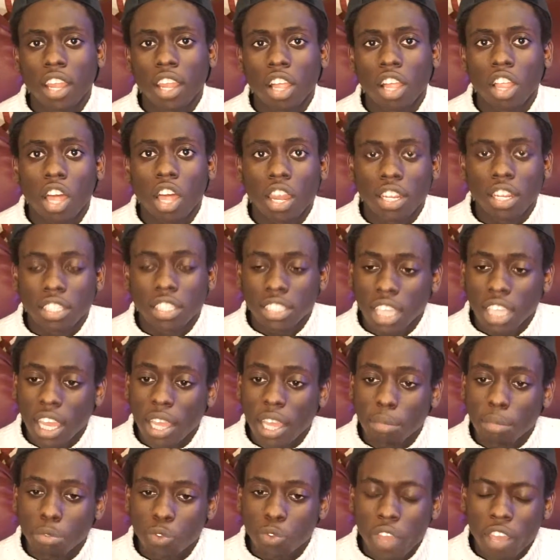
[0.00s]
a lot of the
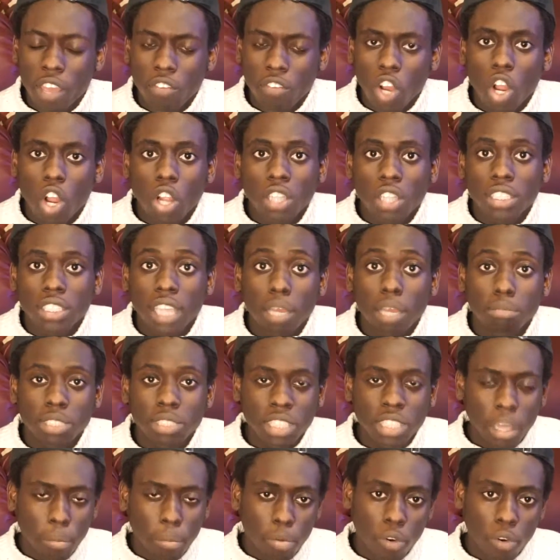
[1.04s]
times we have a hard time
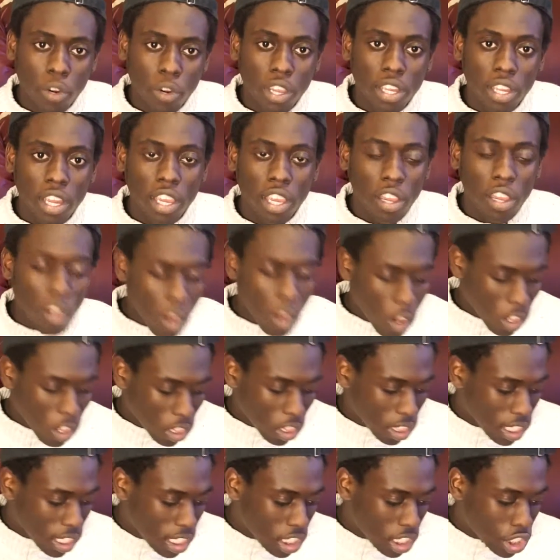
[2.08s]
separating
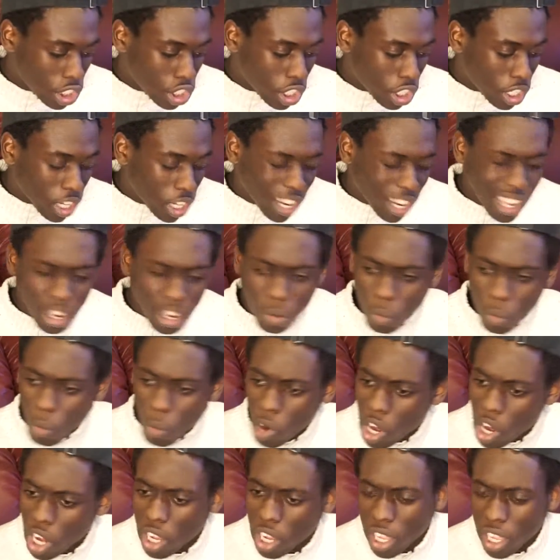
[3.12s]
leisure and
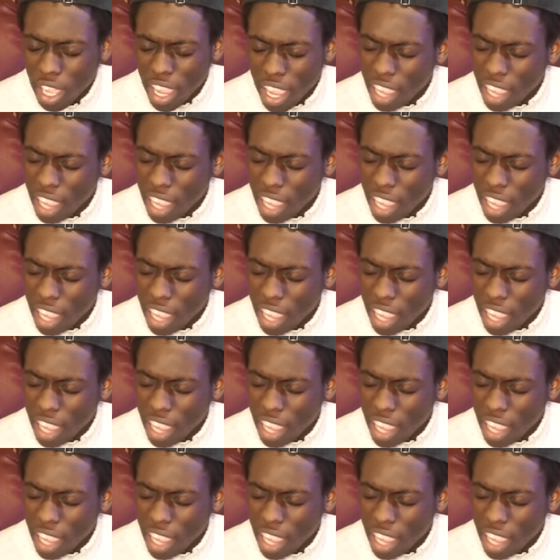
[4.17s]
work.